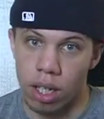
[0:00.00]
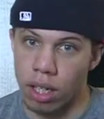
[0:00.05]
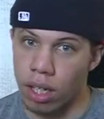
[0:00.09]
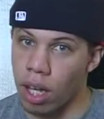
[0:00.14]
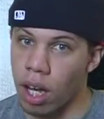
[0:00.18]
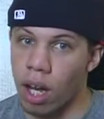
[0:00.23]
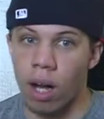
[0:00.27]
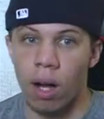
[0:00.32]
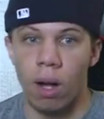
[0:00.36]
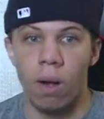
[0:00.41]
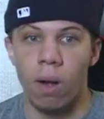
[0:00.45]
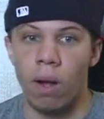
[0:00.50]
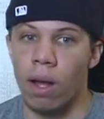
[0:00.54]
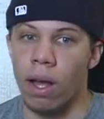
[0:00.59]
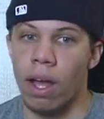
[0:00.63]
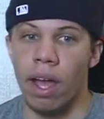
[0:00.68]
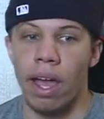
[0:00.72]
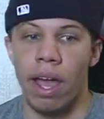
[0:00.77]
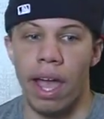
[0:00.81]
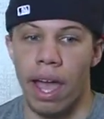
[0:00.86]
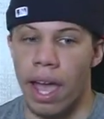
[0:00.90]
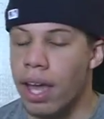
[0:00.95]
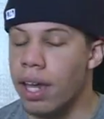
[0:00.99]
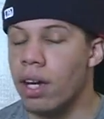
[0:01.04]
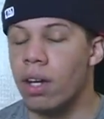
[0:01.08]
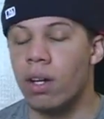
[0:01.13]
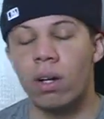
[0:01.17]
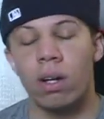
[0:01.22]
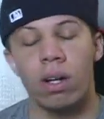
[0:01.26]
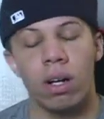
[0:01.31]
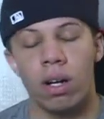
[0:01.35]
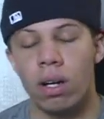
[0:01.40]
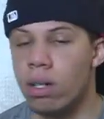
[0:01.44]
Y'all
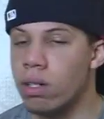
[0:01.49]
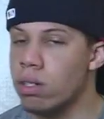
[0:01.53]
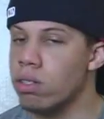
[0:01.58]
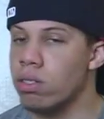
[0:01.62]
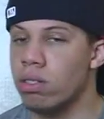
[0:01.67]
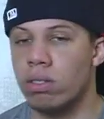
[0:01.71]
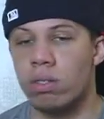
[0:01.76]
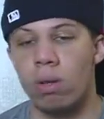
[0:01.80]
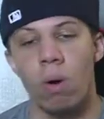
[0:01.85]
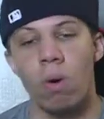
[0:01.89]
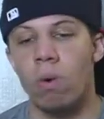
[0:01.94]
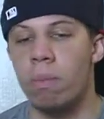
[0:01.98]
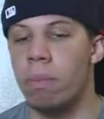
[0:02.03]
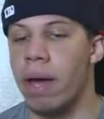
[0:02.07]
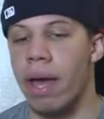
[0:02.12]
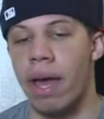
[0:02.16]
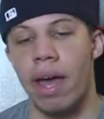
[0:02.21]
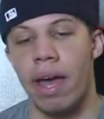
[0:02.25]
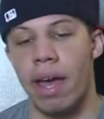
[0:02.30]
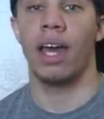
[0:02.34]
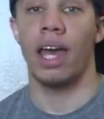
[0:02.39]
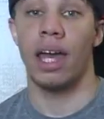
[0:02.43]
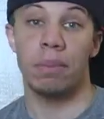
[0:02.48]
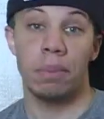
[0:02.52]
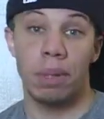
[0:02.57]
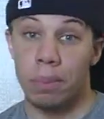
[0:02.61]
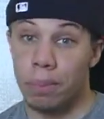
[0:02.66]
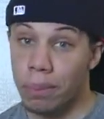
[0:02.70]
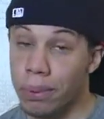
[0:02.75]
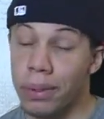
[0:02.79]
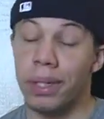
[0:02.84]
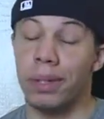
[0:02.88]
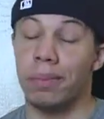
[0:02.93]
hated on her so bad. Amy
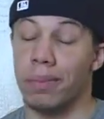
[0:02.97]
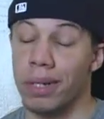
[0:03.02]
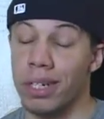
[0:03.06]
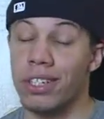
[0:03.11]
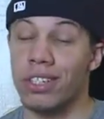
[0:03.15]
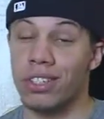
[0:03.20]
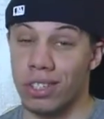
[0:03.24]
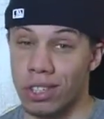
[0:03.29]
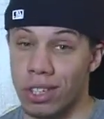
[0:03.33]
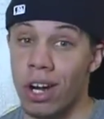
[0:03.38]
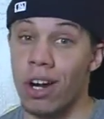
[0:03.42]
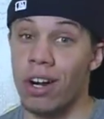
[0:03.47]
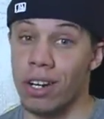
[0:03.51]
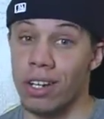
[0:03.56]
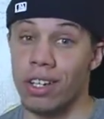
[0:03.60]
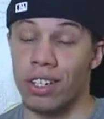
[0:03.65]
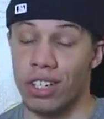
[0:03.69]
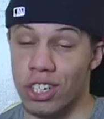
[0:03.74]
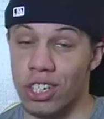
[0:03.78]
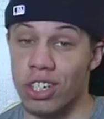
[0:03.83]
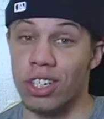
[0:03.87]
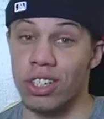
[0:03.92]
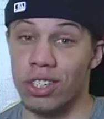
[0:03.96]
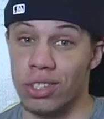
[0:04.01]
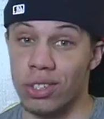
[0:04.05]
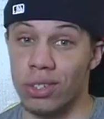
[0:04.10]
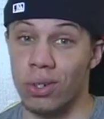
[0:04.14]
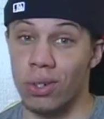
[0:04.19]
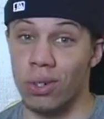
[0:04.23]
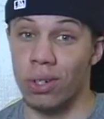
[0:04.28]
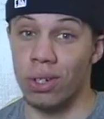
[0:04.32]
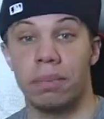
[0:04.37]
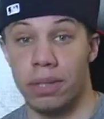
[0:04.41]
pretty much started a
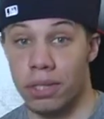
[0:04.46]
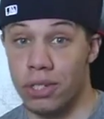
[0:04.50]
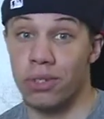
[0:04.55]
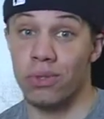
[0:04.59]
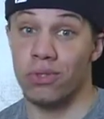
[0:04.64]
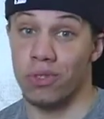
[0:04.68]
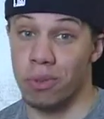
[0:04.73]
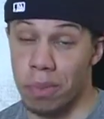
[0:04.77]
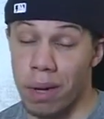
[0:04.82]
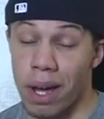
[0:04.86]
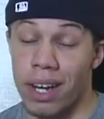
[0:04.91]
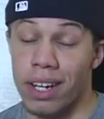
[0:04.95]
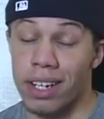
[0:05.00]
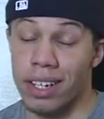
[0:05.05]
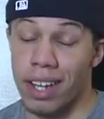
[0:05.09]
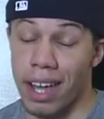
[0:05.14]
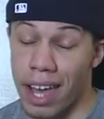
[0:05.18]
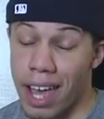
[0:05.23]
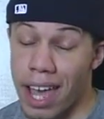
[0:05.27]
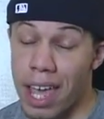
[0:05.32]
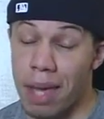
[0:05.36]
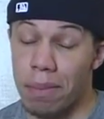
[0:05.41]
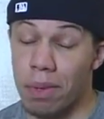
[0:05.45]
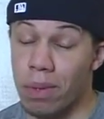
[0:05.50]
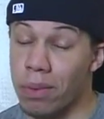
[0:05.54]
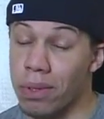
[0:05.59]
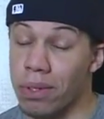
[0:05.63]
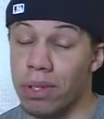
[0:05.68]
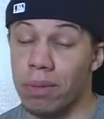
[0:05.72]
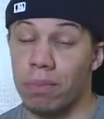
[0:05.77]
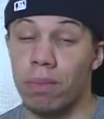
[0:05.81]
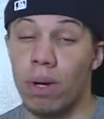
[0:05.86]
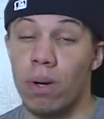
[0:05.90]
shitstorm. Bitches responded to Amy
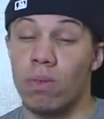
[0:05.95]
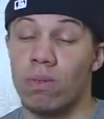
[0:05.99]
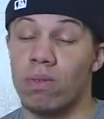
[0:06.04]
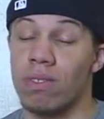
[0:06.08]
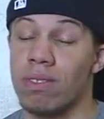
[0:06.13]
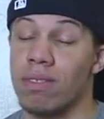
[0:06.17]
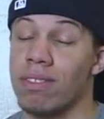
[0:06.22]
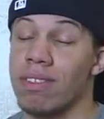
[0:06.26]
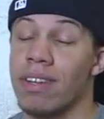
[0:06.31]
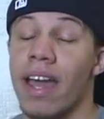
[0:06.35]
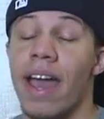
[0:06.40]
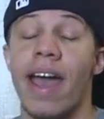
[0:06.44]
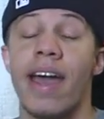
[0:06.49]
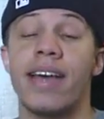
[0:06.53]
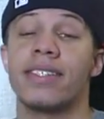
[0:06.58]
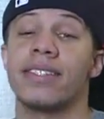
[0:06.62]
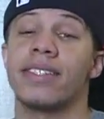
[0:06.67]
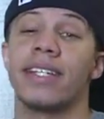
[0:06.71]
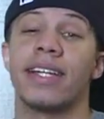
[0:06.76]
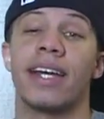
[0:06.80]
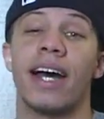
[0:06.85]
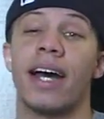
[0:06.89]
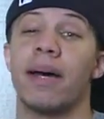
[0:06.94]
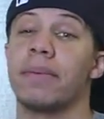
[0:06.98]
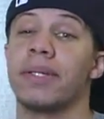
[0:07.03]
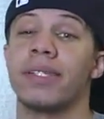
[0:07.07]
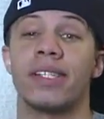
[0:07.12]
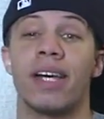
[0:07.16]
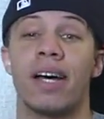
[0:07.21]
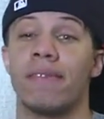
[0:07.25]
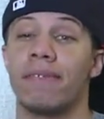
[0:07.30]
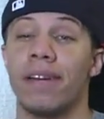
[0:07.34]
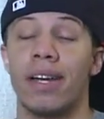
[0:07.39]
with the most nasty
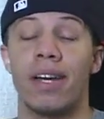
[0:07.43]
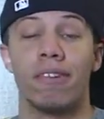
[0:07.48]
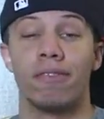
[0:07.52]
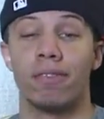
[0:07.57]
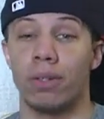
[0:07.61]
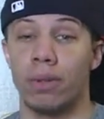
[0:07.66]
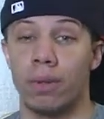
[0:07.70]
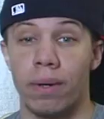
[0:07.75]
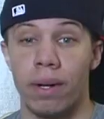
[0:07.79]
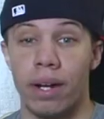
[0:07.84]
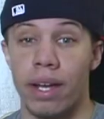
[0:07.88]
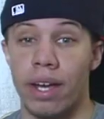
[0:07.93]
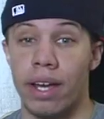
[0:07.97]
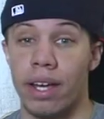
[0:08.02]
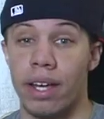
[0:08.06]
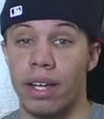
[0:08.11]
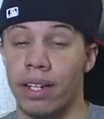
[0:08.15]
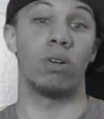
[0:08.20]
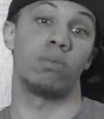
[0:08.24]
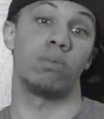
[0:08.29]
comments I've ever read.